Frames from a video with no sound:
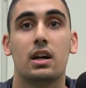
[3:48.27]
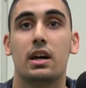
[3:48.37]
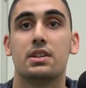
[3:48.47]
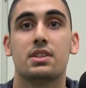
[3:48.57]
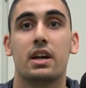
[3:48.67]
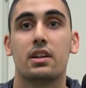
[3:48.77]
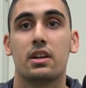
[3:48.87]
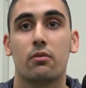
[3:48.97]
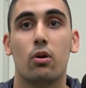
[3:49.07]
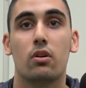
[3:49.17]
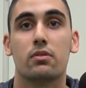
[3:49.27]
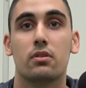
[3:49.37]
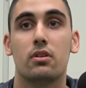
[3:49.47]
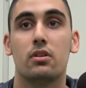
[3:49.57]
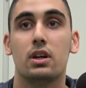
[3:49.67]
and it's getting evolved, you
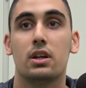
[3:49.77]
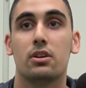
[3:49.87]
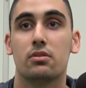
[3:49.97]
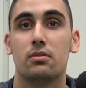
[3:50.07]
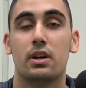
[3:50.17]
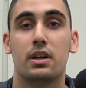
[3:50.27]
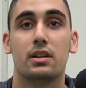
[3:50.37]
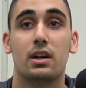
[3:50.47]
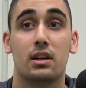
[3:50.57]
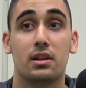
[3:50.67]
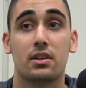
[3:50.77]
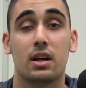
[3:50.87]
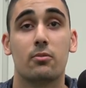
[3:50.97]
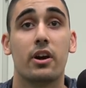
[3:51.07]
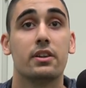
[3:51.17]
know. You, and I, I think
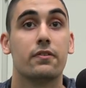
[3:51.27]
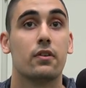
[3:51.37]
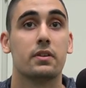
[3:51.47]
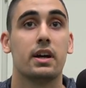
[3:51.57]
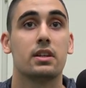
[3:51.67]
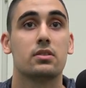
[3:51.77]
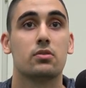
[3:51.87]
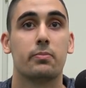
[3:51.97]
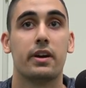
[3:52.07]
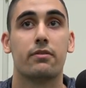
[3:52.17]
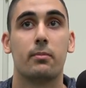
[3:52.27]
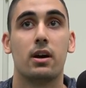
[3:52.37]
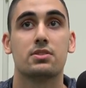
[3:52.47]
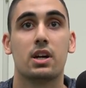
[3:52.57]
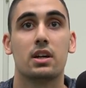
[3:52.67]
I'm ready for that to play from
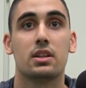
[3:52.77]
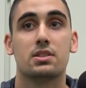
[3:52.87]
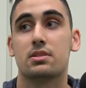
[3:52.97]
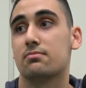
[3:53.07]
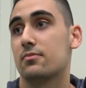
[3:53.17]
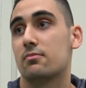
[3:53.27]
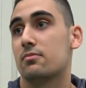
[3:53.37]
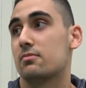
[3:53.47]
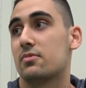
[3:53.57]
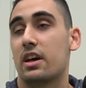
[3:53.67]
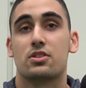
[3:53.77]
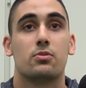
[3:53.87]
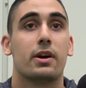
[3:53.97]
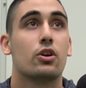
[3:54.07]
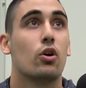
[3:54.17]
outside. That's thanks
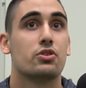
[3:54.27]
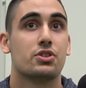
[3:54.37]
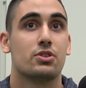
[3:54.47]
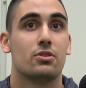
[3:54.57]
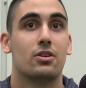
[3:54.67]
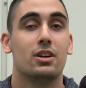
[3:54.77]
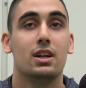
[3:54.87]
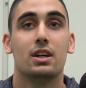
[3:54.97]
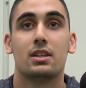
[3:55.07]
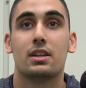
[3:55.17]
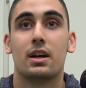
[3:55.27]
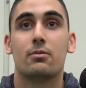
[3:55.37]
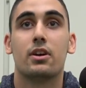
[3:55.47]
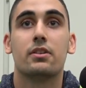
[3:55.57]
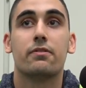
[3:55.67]
to my coaches, you know, that
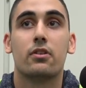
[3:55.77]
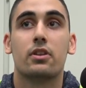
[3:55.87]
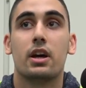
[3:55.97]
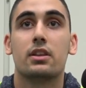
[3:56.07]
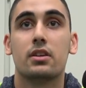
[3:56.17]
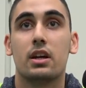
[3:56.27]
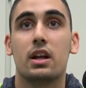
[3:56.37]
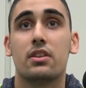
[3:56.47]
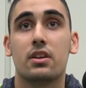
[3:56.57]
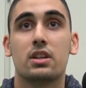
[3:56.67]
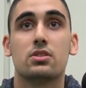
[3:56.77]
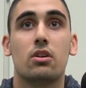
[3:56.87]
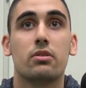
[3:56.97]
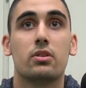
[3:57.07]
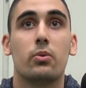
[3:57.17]
I'm ready for that, and I think it's
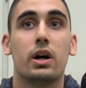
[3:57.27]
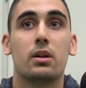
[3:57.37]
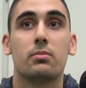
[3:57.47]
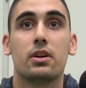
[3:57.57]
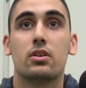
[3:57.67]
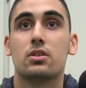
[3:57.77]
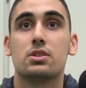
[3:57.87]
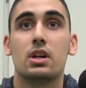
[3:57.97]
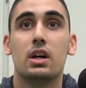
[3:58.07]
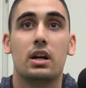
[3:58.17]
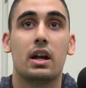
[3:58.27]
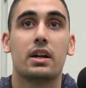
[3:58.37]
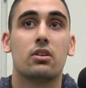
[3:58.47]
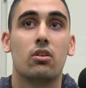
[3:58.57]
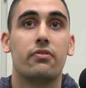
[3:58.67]
going well because
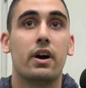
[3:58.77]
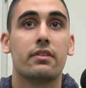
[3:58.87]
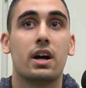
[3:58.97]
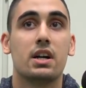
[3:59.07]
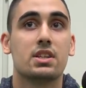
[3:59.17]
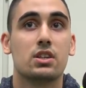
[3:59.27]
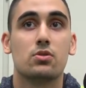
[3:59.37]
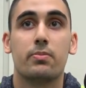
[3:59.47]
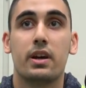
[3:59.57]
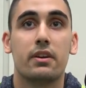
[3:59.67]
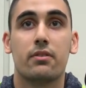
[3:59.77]
like all five guys has to play